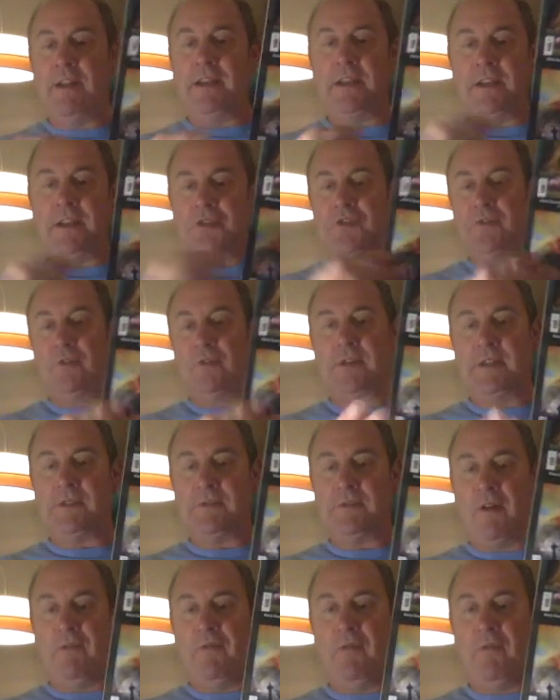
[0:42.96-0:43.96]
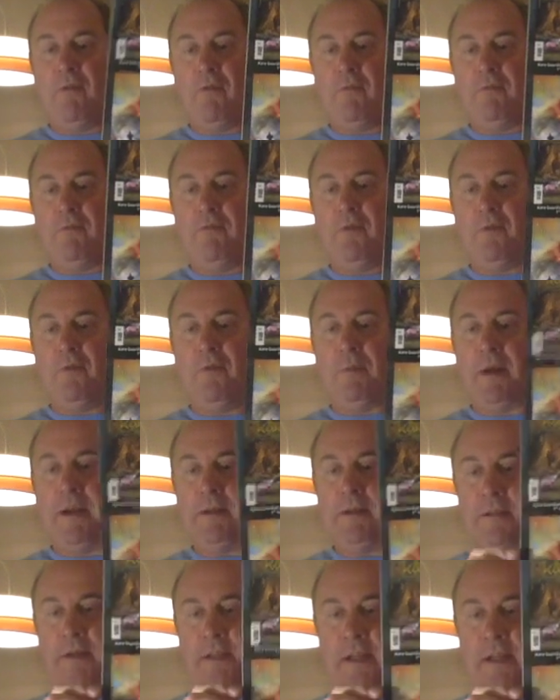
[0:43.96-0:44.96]
each story. There's like four pages.
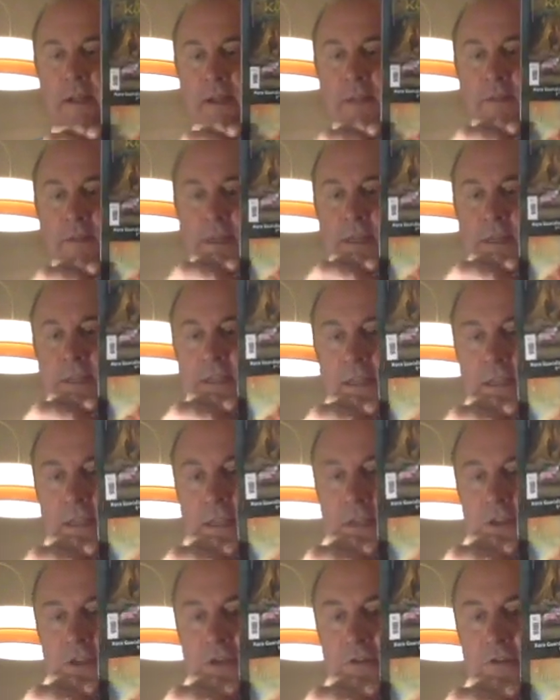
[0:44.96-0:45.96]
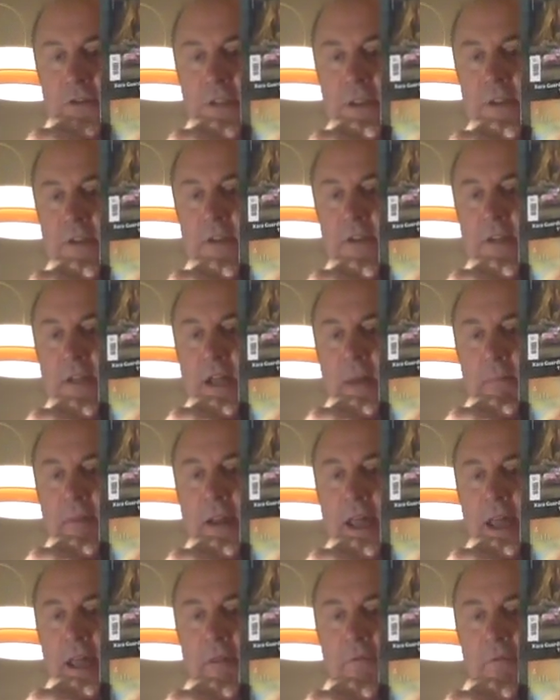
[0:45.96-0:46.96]
These are the issues that are coming
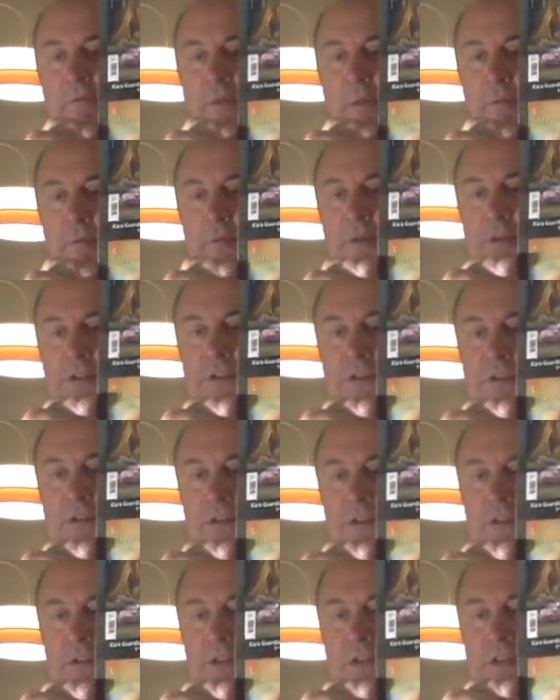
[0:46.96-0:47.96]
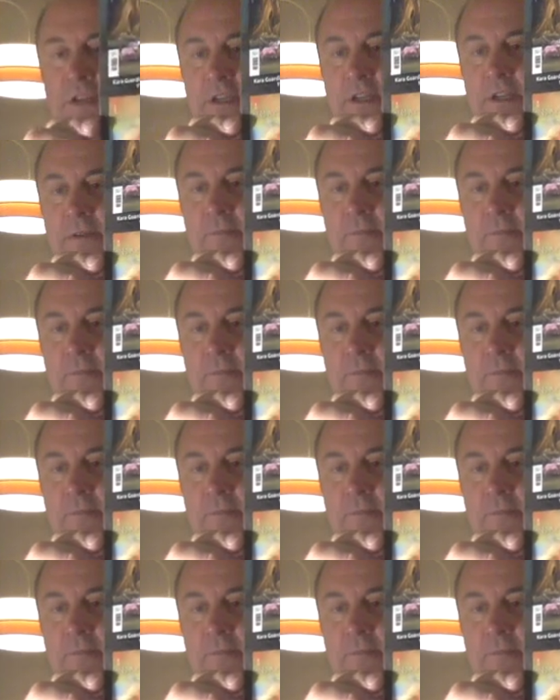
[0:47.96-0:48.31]
out in February, as you can see.